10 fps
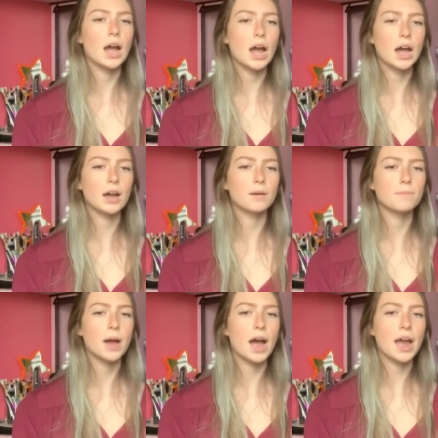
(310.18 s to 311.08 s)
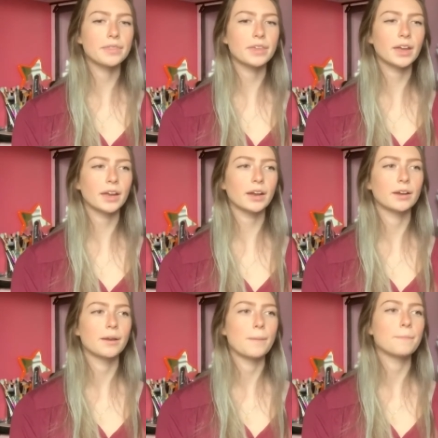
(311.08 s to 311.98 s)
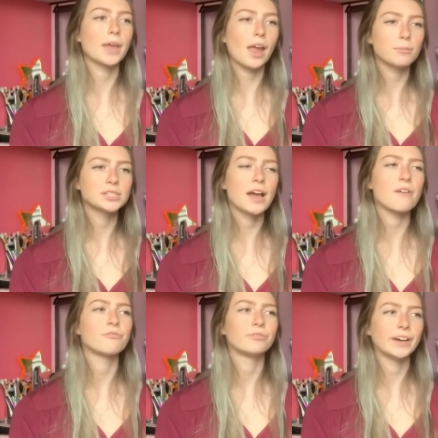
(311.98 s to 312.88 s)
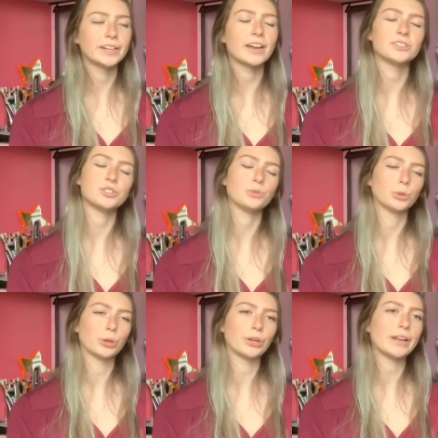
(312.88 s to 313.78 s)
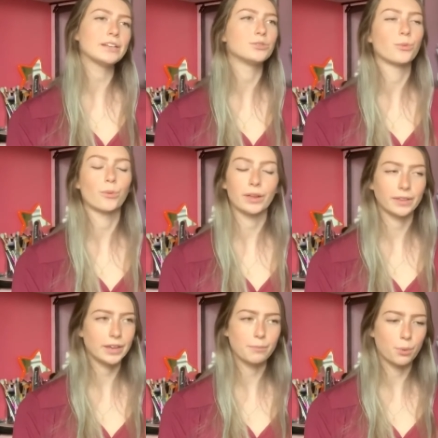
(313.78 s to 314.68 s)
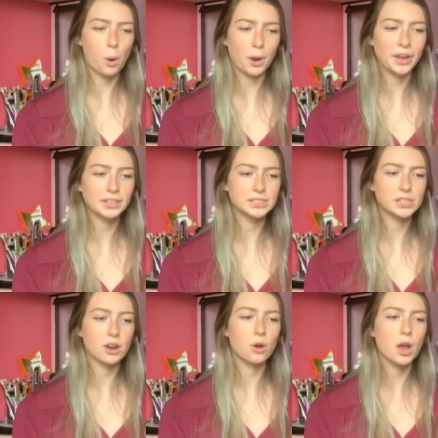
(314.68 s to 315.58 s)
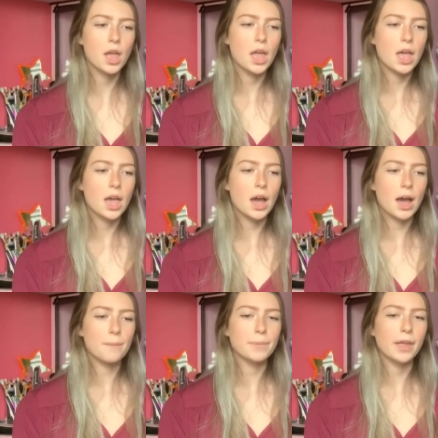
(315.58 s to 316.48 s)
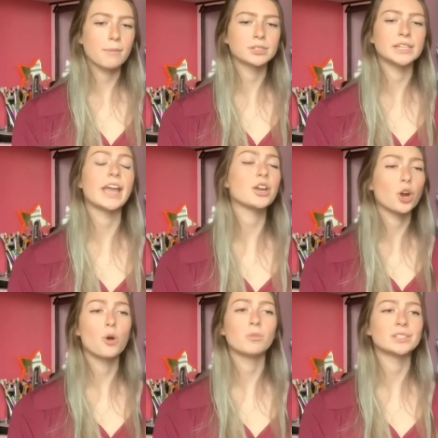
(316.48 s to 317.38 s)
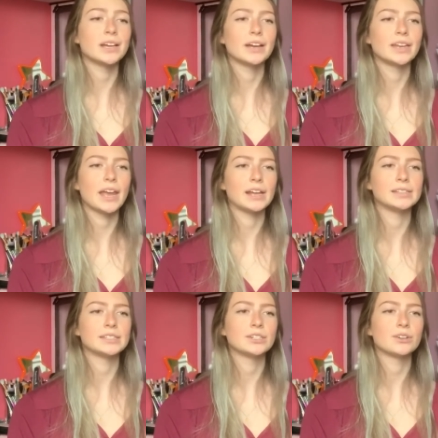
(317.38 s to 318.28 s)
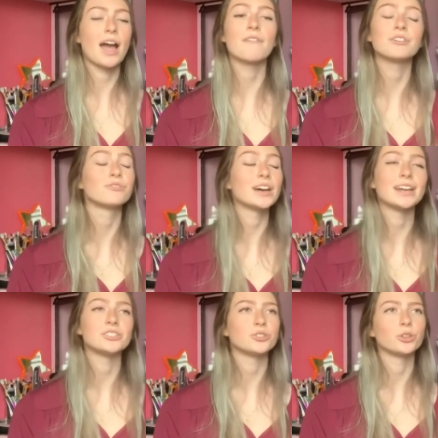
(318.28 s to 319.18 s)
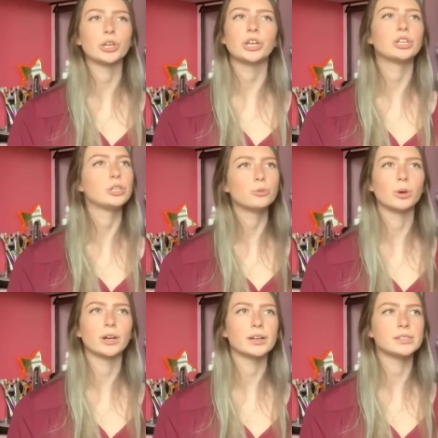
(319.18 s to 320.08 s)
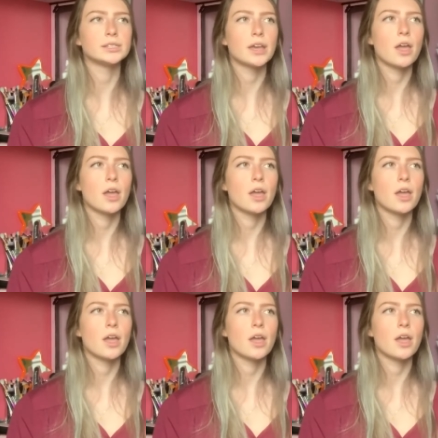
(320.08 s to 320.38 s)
Um, I think being able to have fun as you learn is really important. So, uh, being able to get your homework done and still having fun as you're learning new words